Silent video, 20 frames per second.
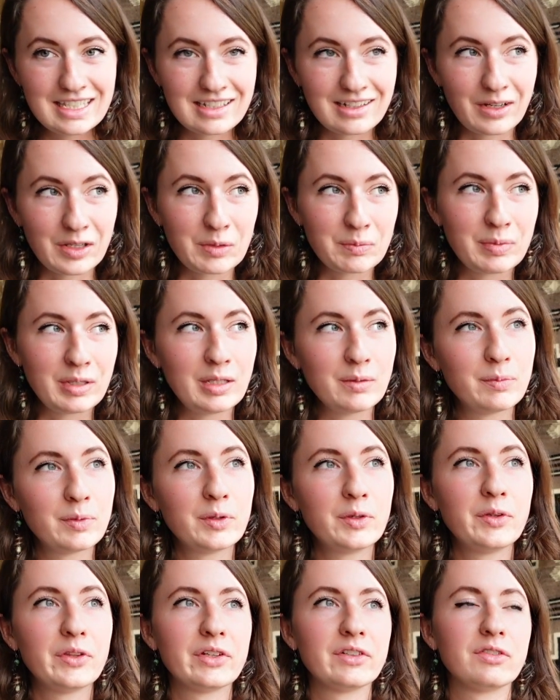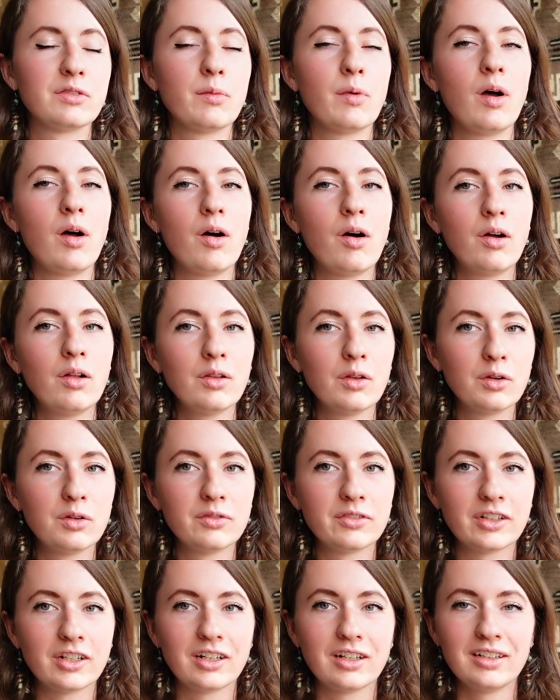and all the people. They're from all
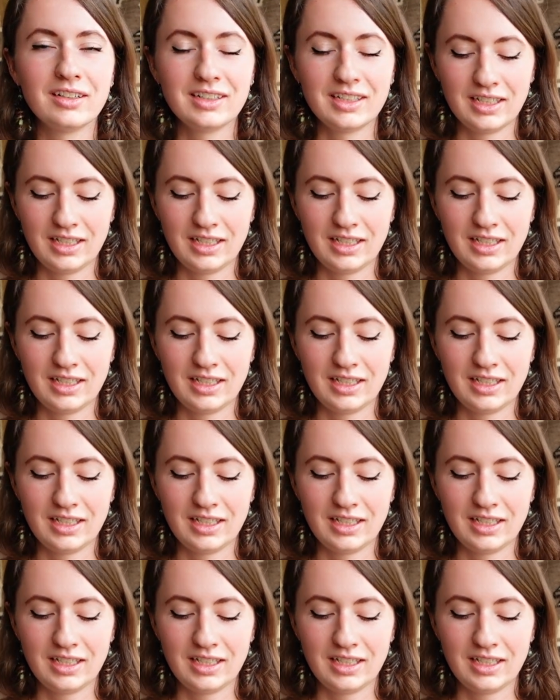over.